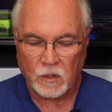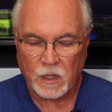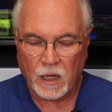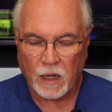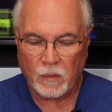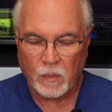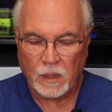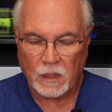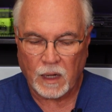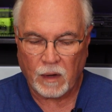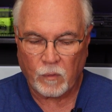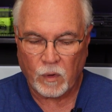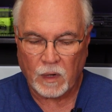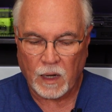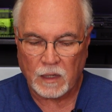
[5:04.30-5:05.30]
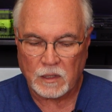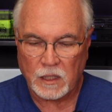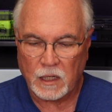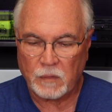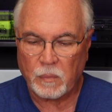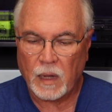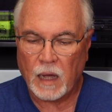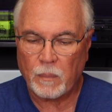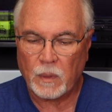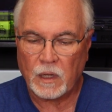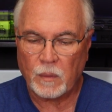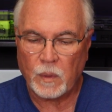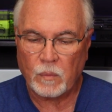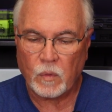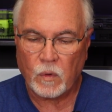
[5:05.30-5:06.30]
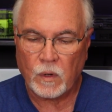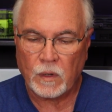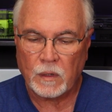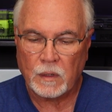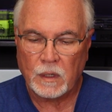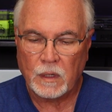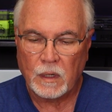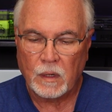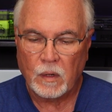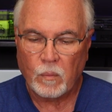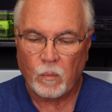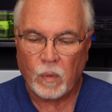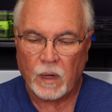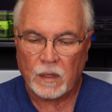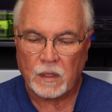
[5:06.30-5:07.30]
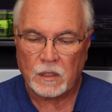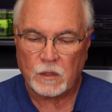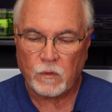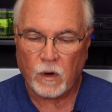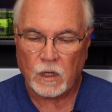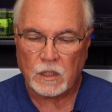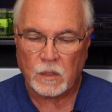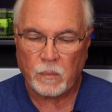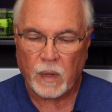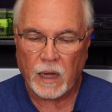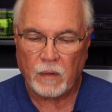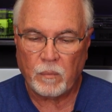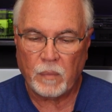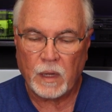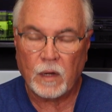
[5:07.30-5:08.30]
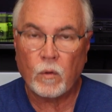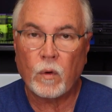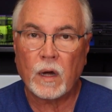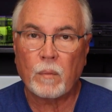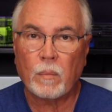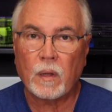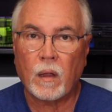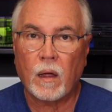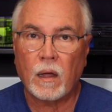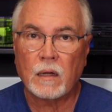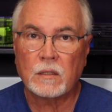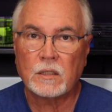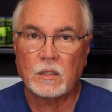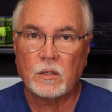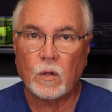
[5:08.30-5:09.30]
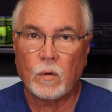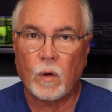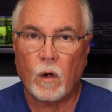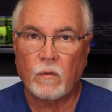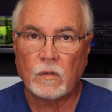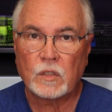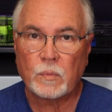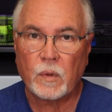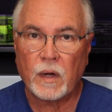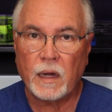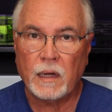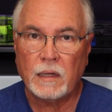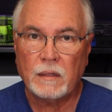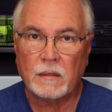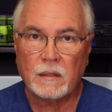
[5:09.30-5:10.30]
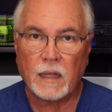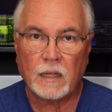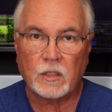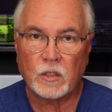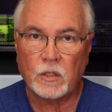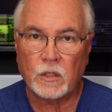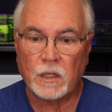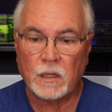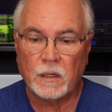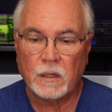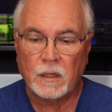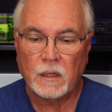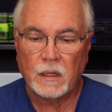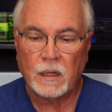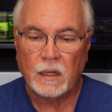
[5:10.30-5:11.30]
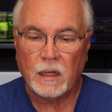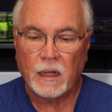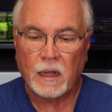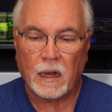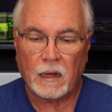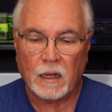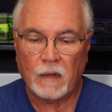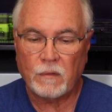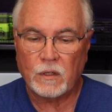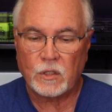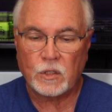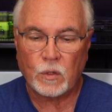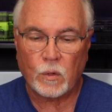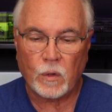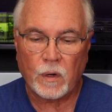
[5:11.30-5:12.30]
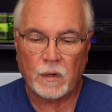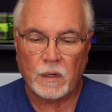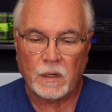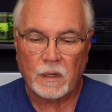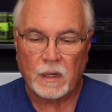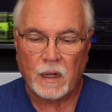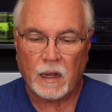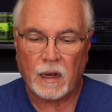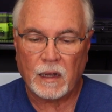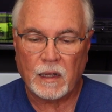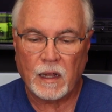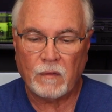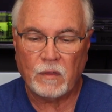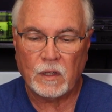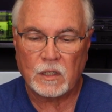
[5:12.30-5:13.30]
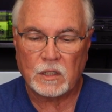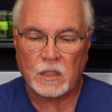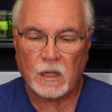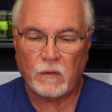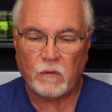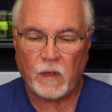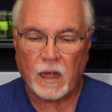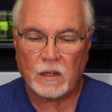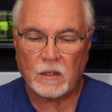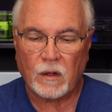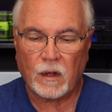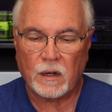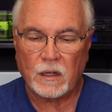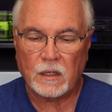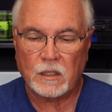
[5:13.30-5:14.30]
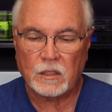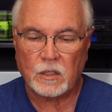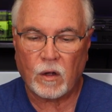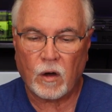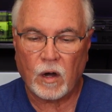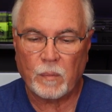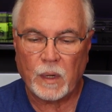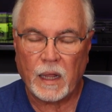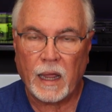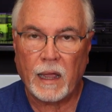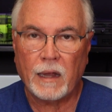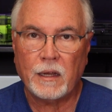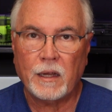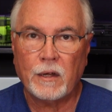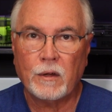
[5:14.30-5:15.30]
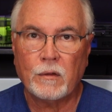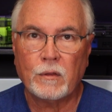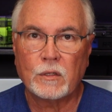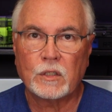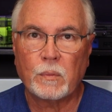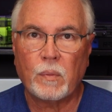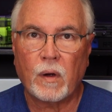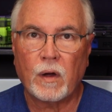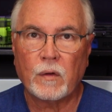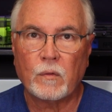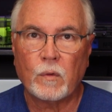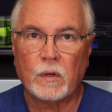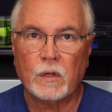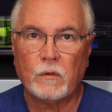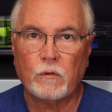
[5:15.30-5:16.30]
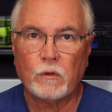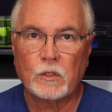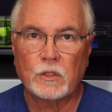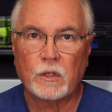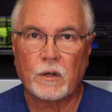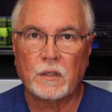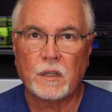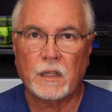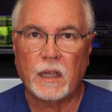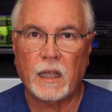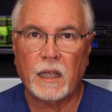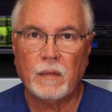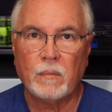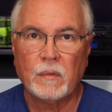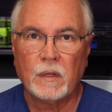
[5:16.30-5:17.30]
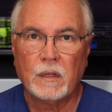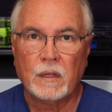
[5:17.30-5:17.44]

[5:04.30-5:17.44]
okay, but I would like to see it pop a little bit more. But as far as the paint being where it belongs and no overspray, that's good. And I love the sword, and I love this effect on his arm and hand here. There's a part where you first start the game